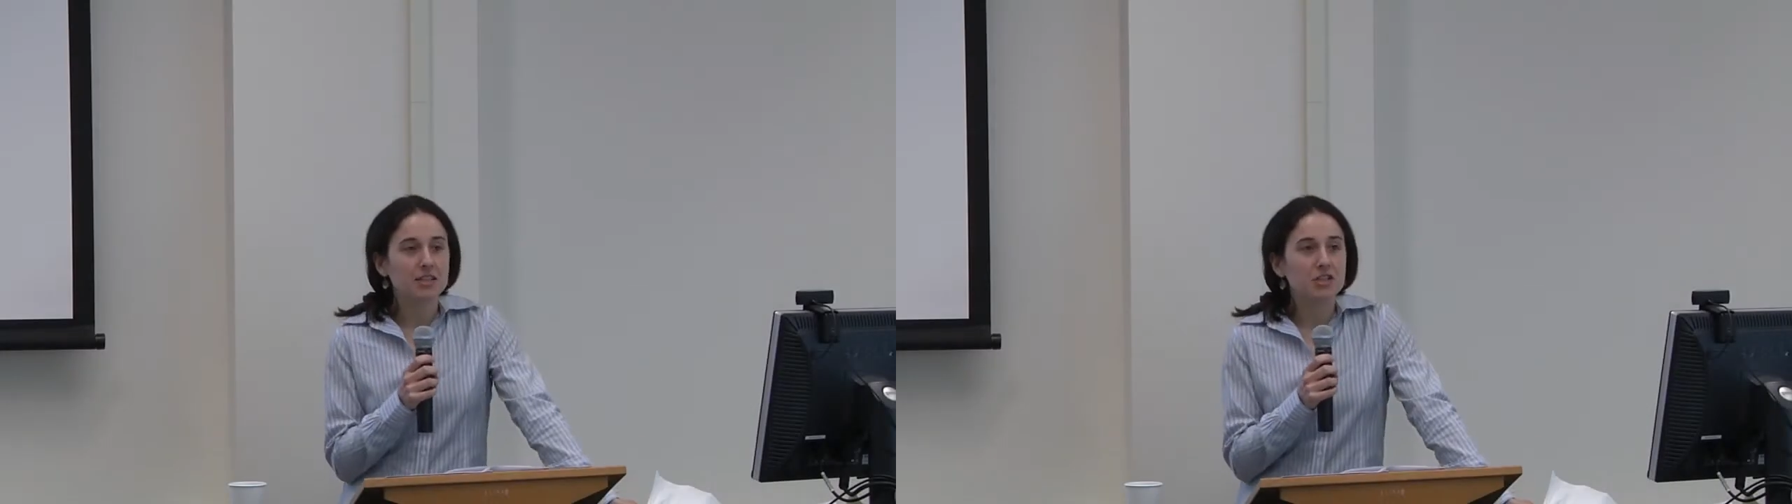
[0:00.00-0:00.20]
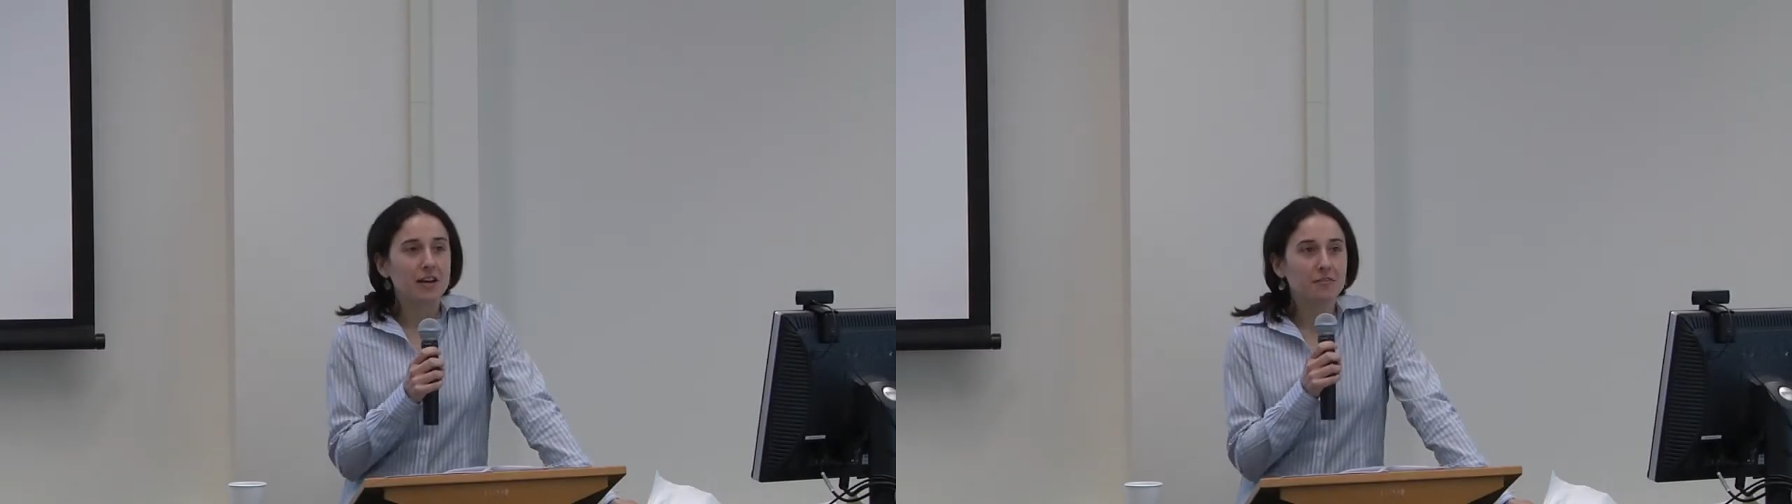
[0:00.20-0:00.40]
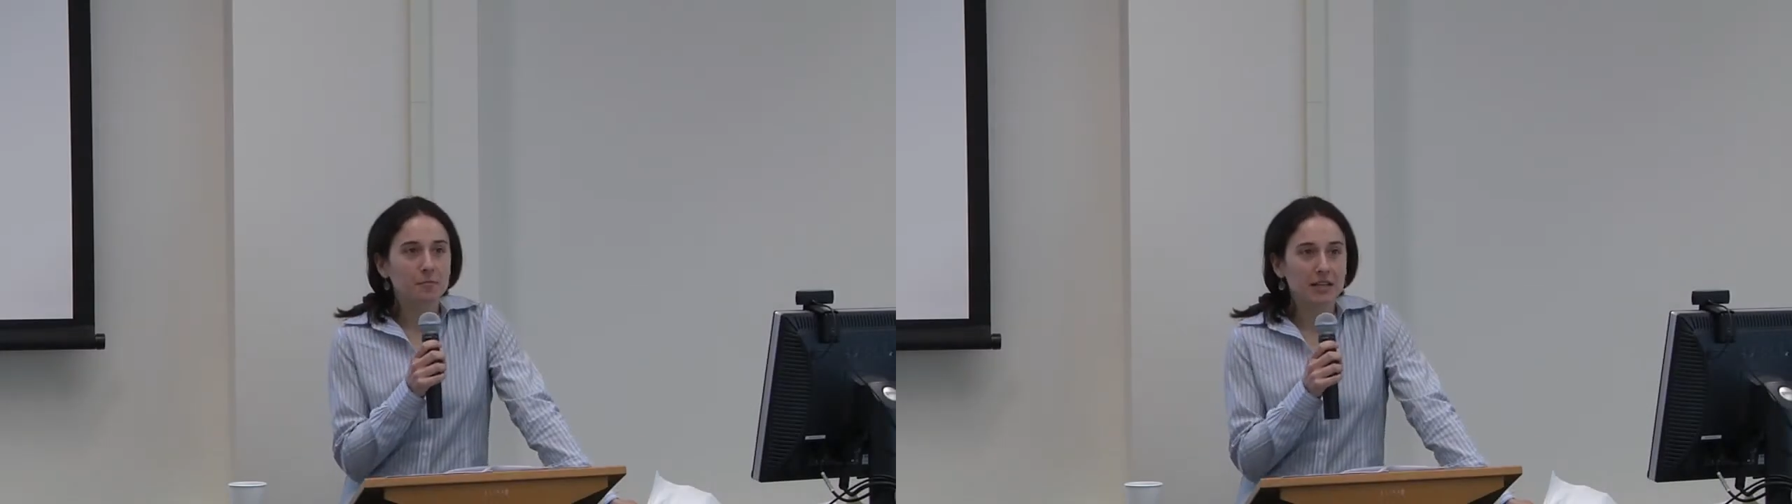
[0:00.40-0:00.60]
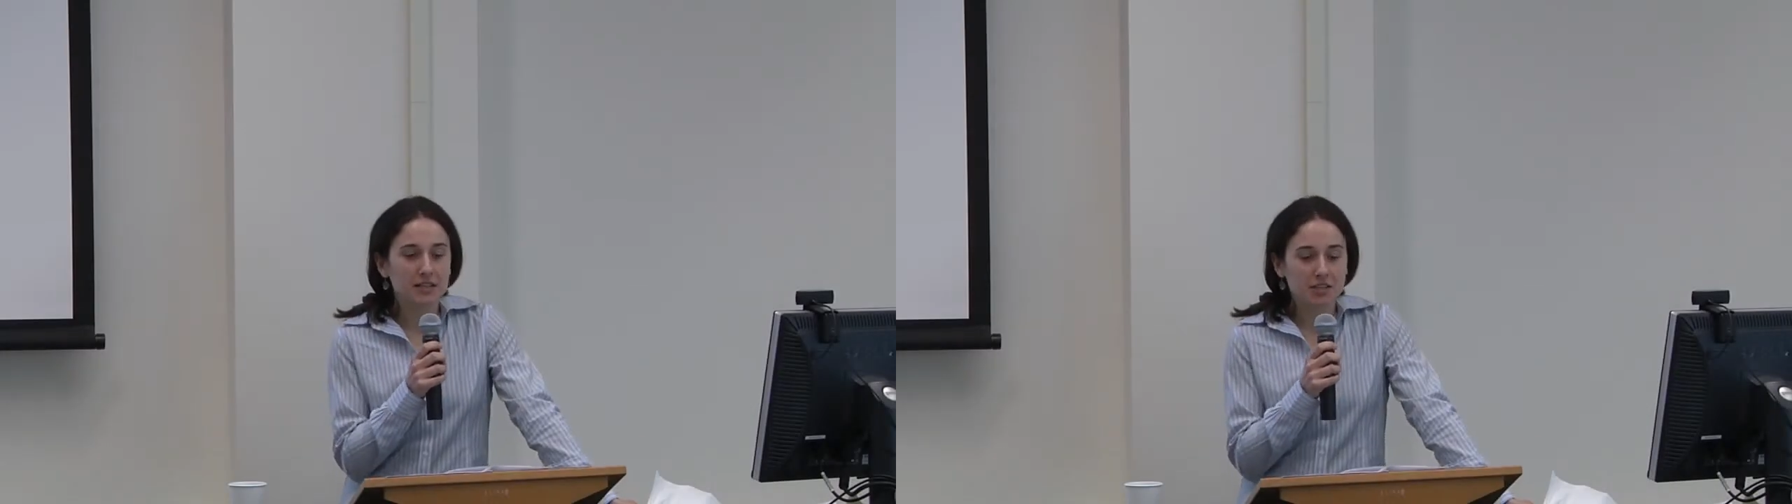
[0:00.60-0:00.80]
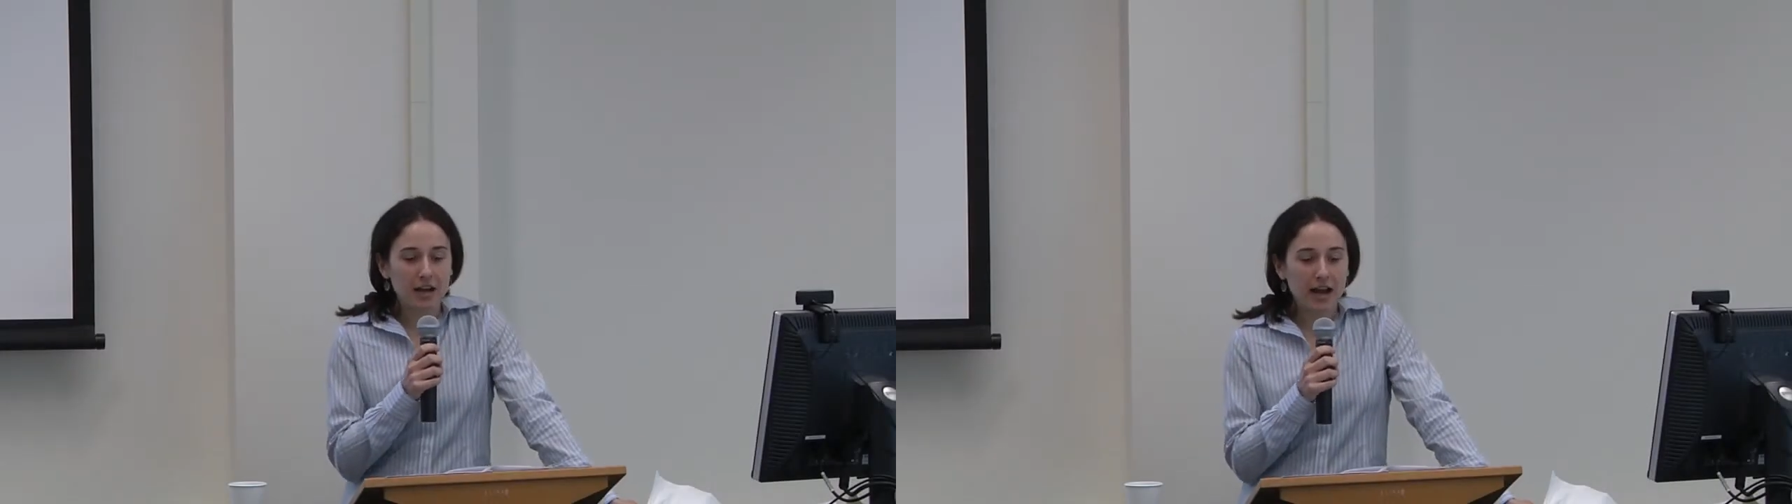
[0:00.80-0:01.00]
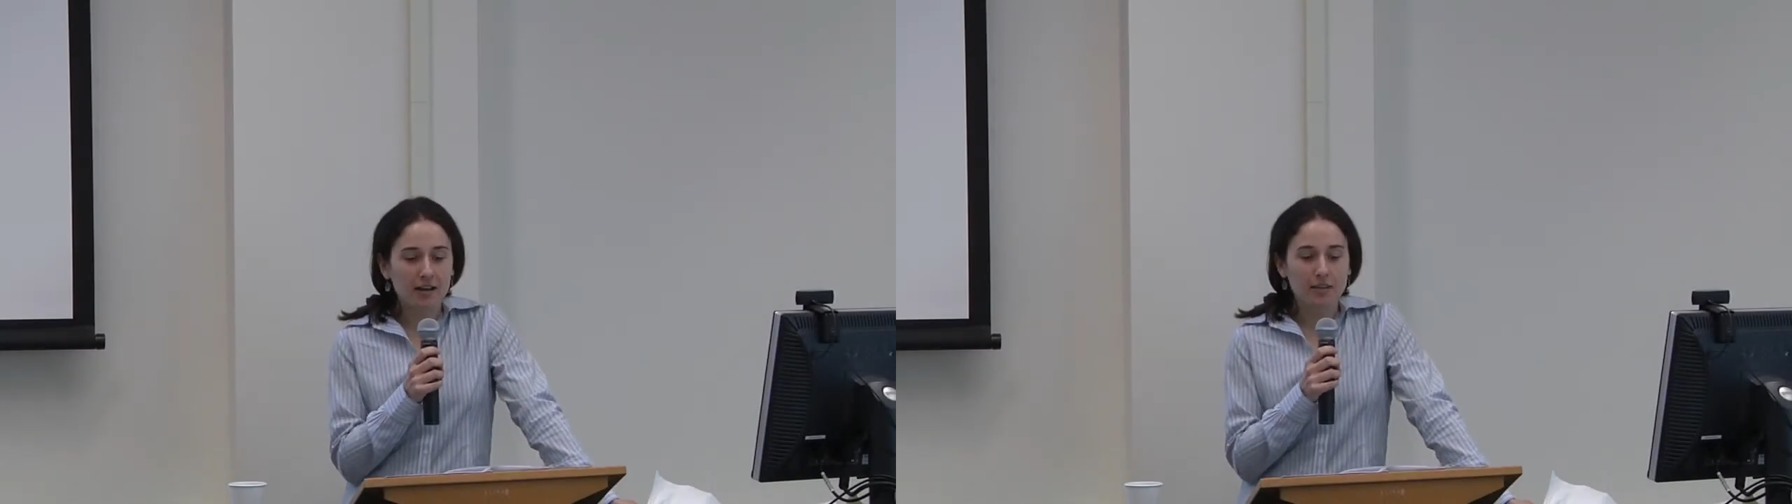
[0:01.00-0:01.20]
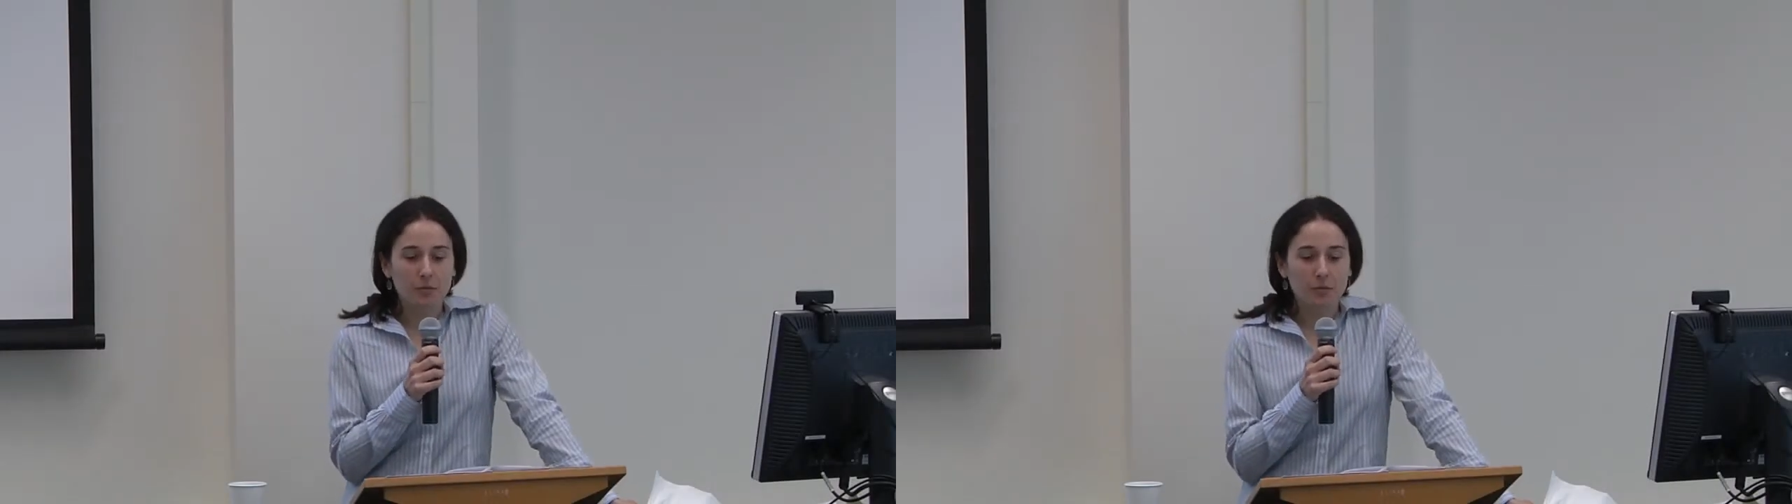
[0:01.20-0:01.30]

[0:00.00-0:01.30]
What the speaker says: to Jeff Peastrack,